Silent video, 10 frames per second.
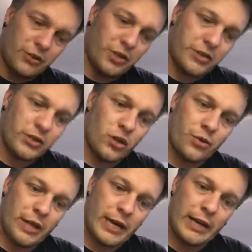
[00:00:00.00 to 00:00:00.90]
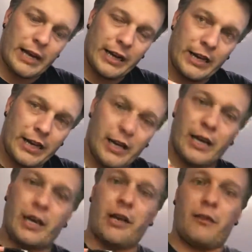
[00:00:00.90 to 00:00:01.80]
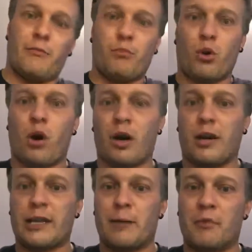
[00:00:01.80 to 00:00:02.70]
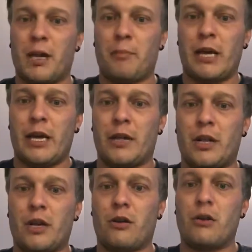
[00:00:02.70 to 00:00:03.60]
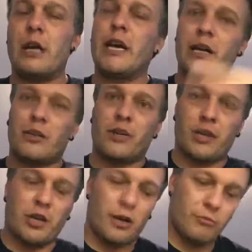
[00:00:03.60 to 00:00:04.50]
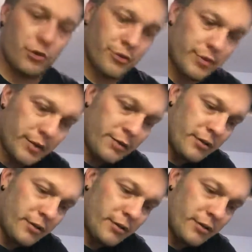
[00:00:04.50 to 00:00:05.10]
just so that any product that might be in there is going to come loose.